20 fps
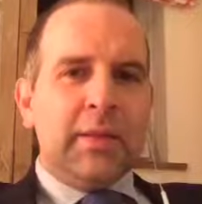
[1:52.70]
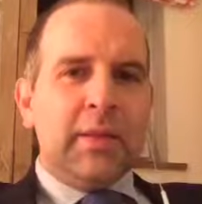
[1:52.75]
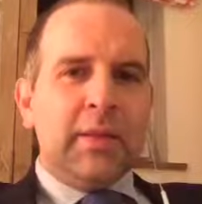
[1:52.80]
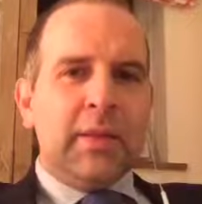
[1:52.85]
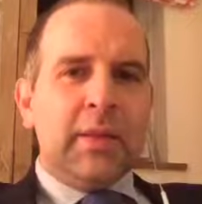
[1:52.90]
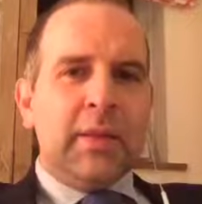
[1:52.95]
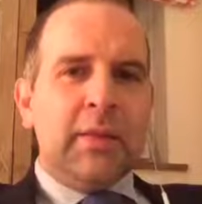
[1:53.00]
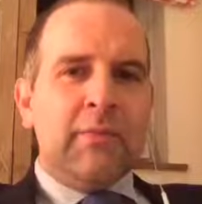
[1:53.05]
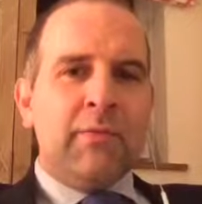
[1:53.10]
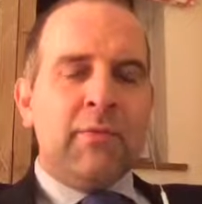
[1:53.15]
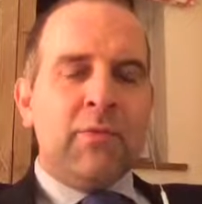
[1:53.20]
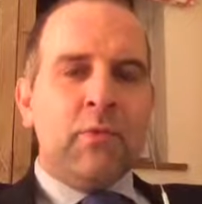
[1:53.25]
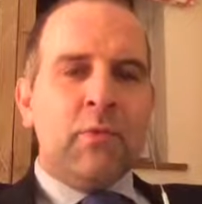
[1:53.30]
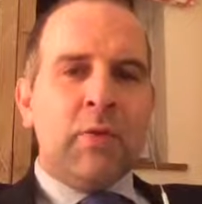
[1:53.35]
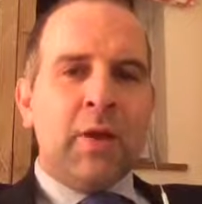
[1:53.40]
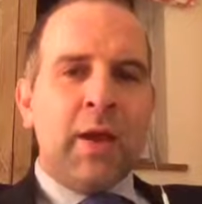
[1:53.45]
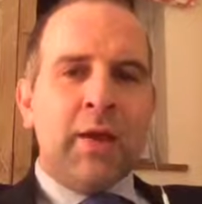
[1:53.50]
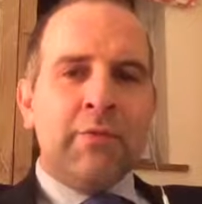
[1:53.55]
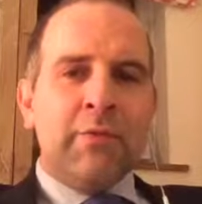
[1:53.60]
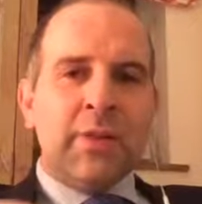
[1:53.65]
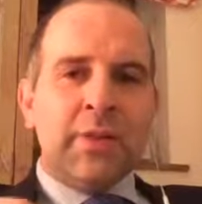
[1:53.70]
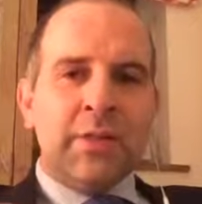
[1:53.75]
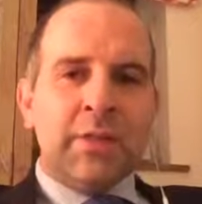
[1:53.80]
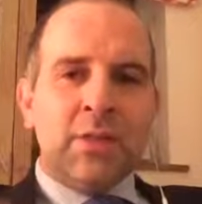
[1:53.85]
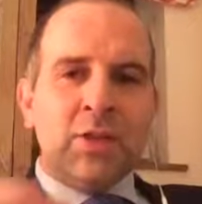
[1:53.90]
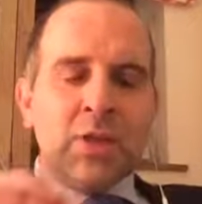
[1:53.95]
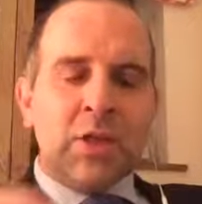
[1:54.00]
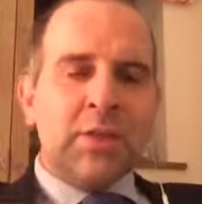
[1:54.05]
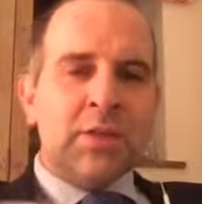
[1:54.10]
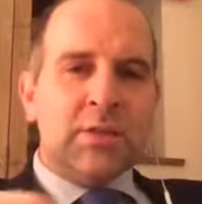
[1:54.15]
If you have any
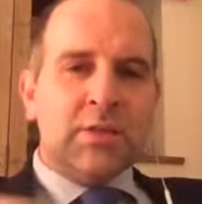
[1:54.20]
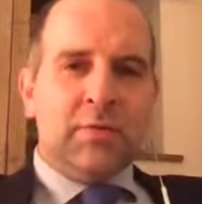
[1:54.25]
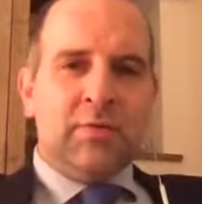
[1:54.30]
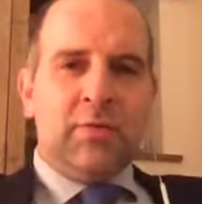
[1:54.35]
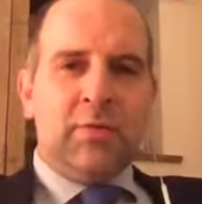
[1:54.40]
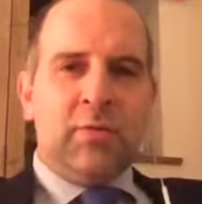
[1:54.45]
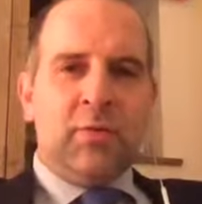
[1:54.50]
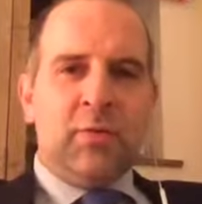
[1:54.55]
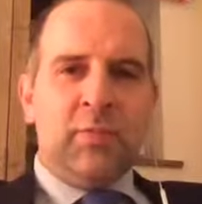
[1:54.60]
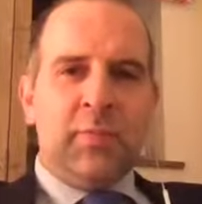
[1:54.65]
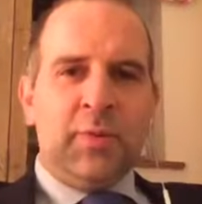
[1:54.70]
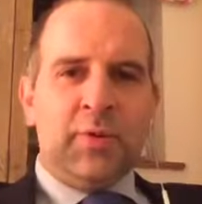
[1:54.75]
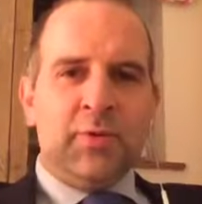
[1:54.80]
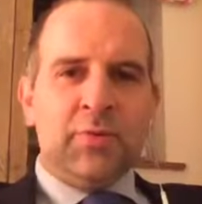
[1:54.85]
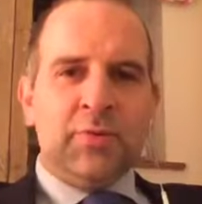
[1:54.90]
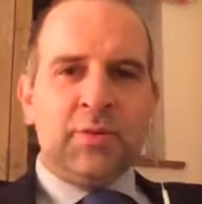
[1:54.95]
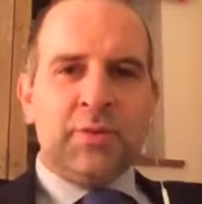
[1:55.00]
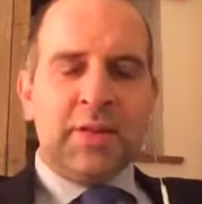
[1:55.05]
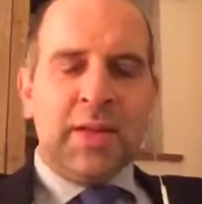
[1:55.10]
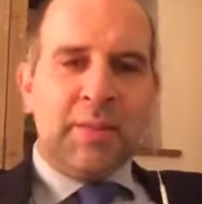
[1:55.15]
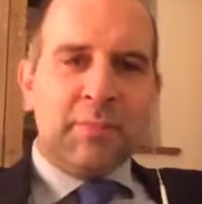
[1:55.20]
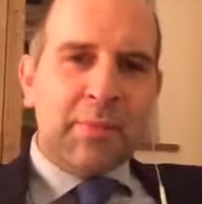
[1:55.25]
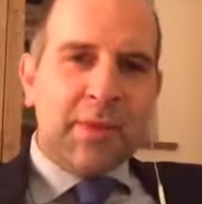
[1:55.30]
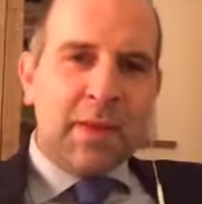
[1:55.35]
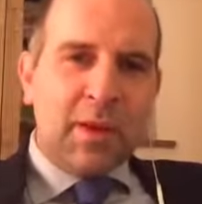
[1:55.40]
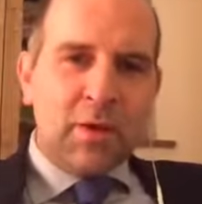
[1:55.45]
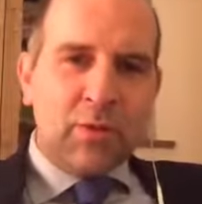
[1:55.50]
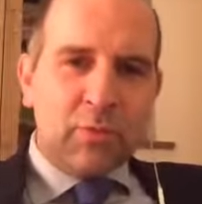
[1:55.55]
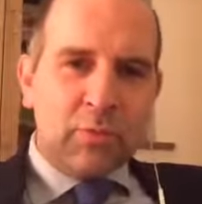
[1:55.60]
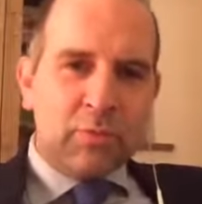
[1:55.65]
suggestions for blog posts, let me
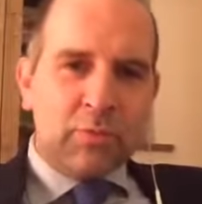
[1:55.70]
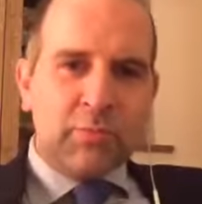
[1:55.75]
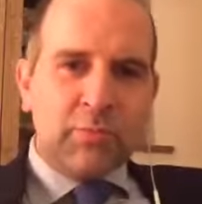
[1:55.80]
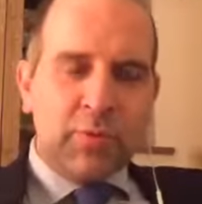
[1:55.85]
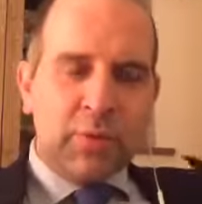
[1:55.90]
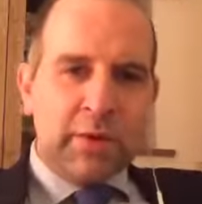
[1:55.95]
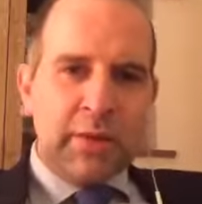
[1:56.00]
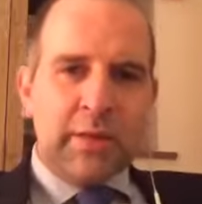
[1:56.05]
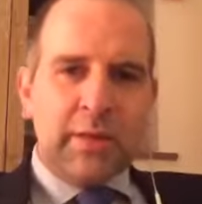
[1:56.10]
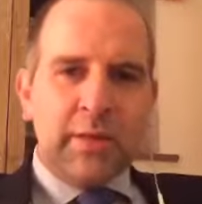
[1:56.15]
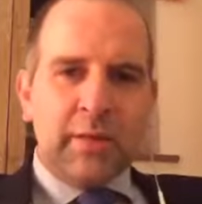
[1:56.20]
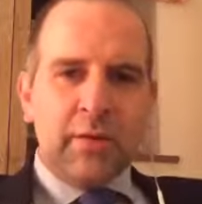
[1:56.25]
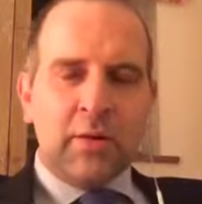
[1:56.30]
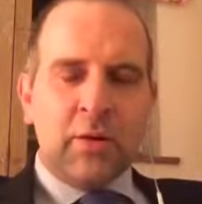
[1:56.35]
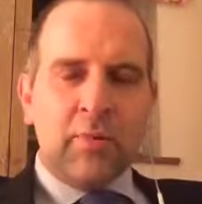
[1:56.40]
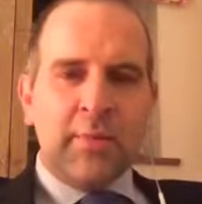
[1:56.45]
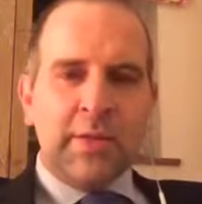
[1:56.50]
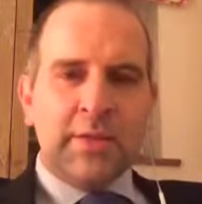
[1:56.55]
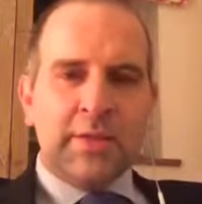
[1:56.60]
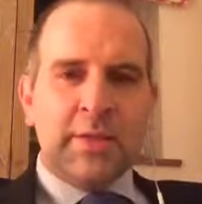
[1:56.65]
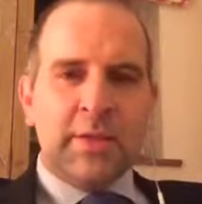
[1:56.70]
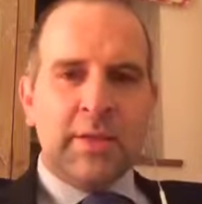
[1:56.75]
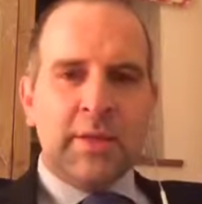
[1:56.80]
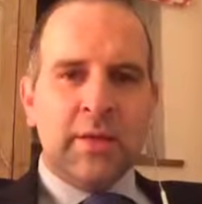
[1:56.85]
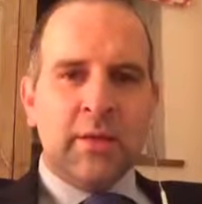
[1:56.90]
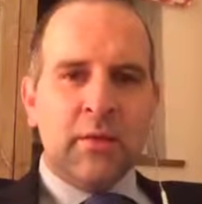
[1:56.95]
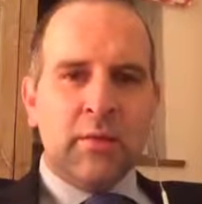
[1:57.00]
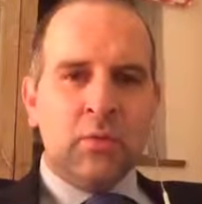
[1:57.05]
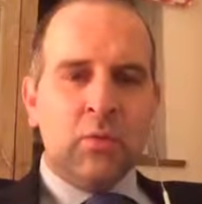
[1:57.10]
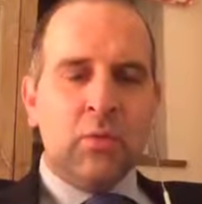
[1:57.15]
know. Put it in the comments here,
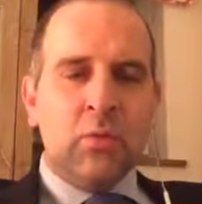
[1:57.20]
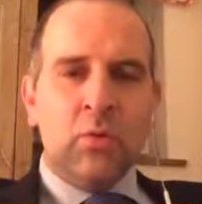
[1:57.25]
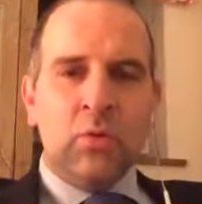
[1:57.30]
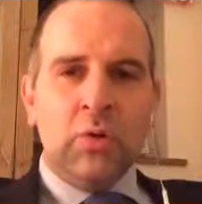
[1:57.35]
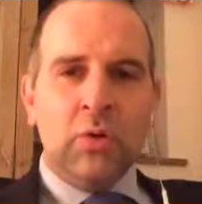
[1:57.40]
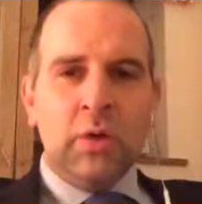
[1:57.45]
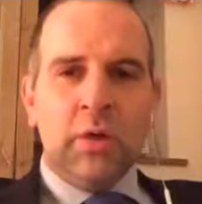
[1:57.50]
or